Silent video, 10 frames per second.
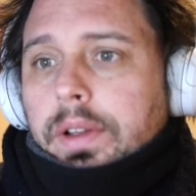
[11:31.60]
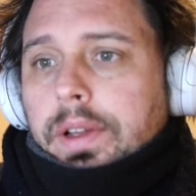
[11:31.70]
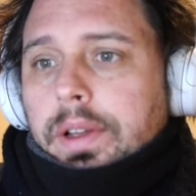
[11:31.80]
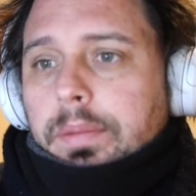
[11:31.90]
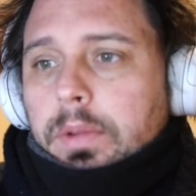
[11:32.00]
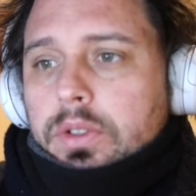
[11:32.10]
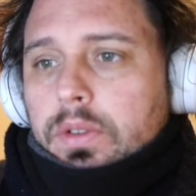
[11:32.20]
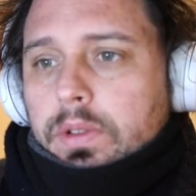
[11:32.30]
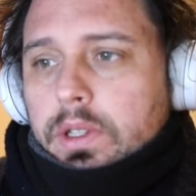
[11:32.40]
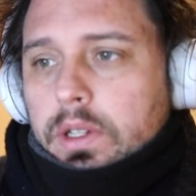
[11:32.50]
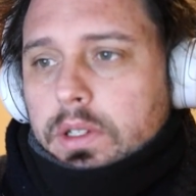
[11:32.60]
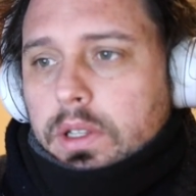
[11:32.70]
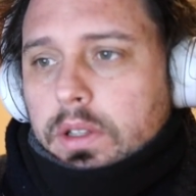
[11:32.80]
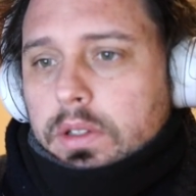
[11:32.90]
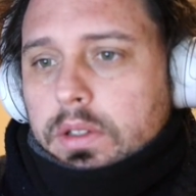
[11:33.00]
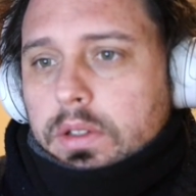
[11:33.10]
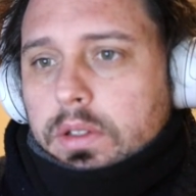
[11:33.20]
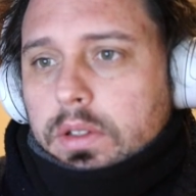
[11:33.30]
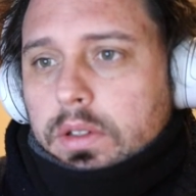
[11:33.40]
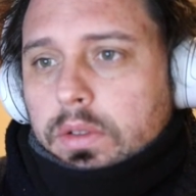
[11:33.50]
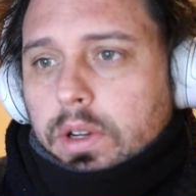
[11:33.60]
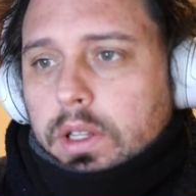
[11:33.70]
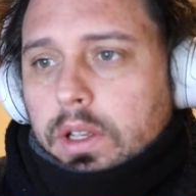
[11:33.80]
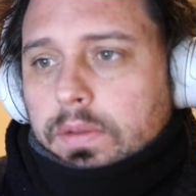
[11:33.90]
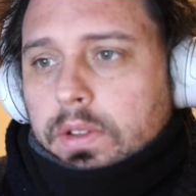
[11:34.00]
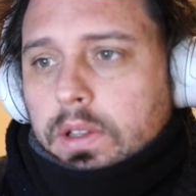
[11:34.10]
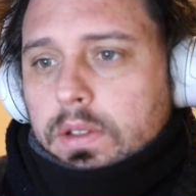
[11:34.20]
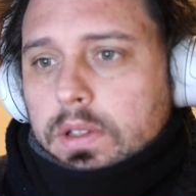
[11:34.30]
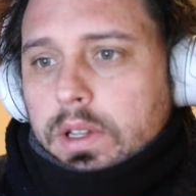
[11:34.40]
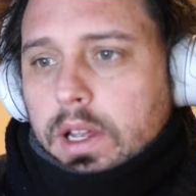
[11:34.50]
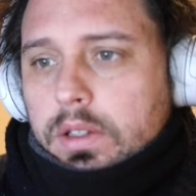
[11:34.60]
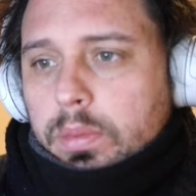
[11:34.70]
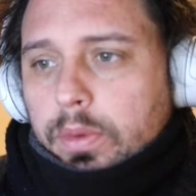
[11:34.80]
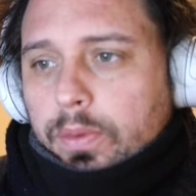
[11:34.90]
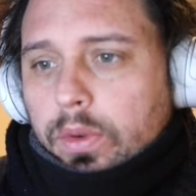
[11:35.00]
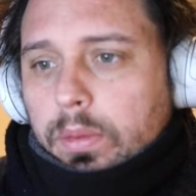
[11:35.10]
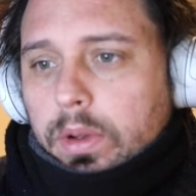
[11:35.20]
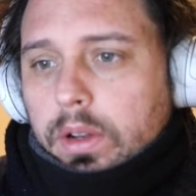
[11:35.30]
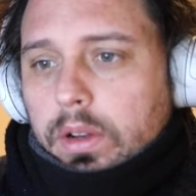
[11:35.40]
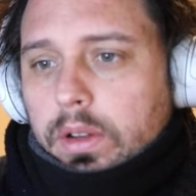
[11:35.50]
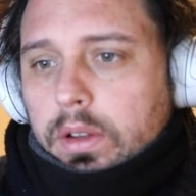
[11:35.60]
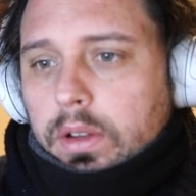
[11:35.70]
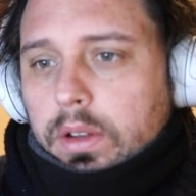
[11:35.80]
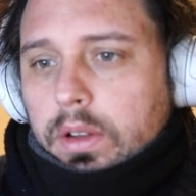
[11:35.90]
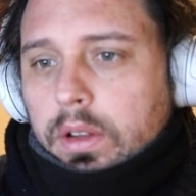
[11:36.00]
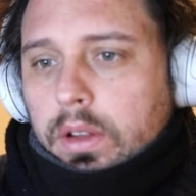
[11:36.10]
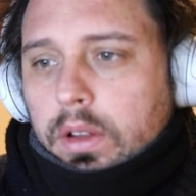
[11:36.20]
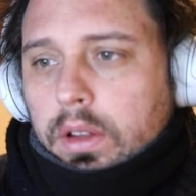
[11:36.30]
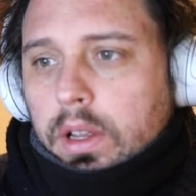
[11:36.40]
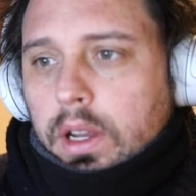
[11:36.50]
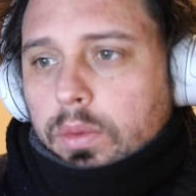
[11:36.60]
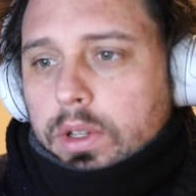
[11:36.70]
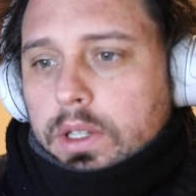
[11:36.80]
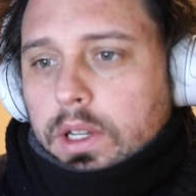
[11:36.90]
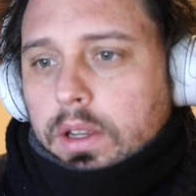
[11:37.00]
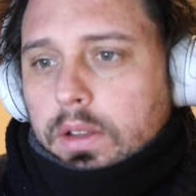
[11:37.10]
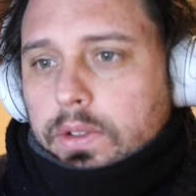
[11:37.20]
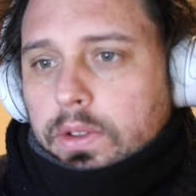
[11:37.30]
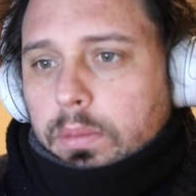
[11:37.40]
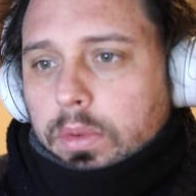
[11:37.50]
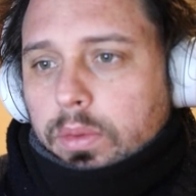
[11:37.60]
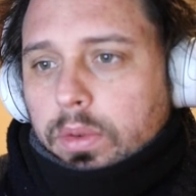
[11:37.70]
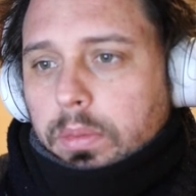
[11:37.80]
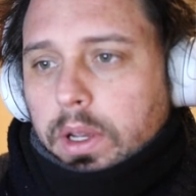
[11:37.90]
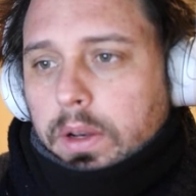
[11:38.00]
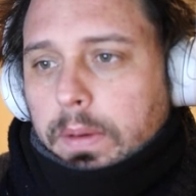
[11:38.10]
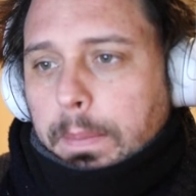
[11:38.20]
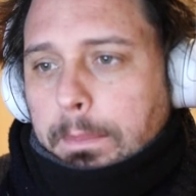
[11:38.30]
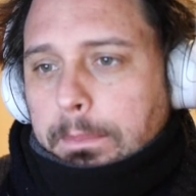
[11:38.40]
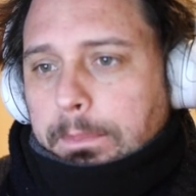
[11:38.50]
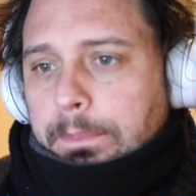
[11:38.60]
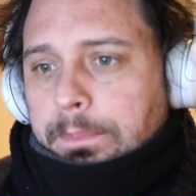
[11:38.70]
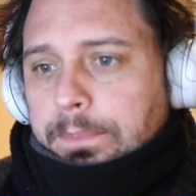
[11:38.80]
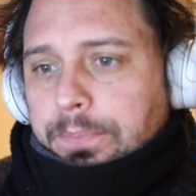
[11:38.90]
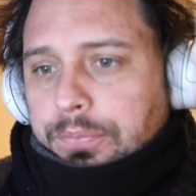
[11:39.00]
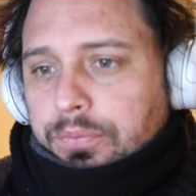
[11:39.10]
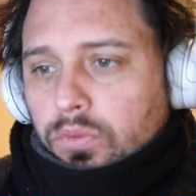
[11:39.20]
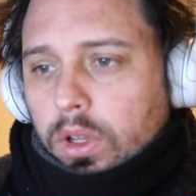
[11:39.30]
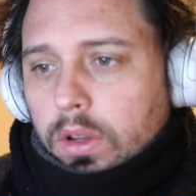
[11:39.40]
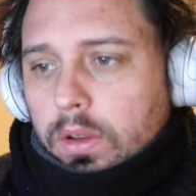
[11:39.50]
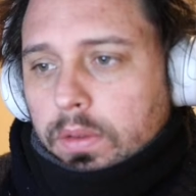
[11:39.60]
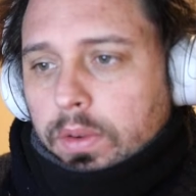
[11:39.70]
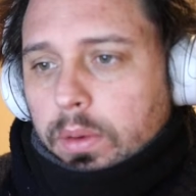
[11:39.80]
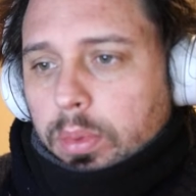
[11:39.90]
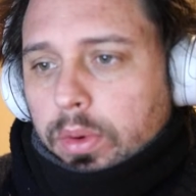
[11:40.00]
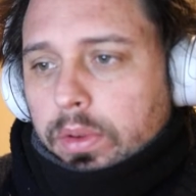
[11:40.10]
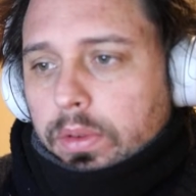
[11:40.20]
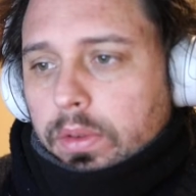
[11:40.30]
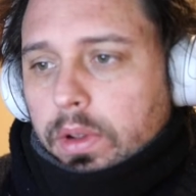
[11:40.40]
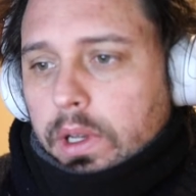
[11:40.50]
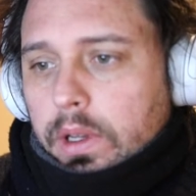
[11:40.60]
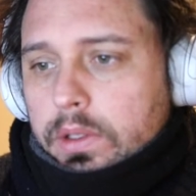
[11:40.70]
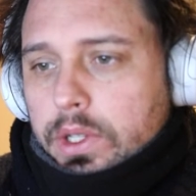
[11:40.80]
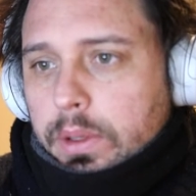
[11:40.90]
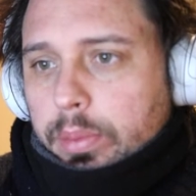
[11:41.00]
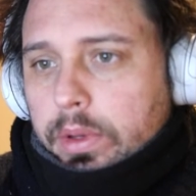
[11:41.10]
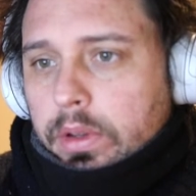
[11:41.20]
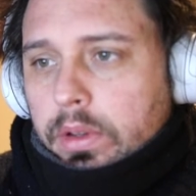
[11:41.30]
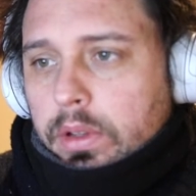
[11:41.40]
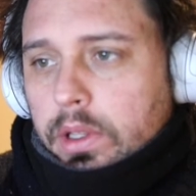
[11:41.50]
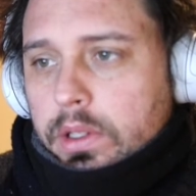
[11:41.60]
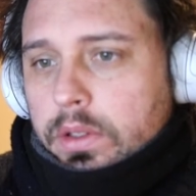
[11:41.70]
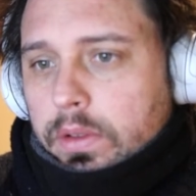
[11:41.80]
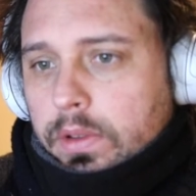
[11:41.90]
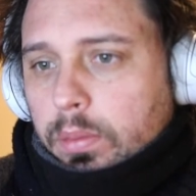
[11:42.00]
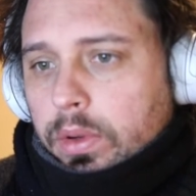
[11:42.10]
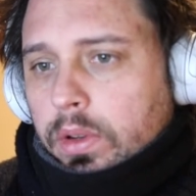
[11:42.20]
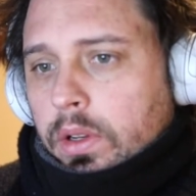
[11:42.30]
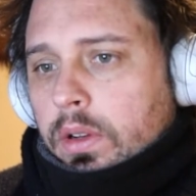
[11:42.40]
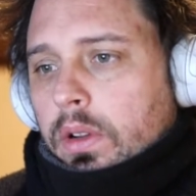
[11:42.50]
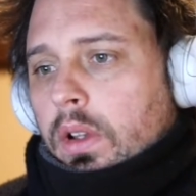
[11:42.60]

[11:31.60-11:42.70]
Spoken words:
I'm not sure if it's going to tell us directly. I've seen stats before, but a ridiculous number were made. Very important chip in the history of computing.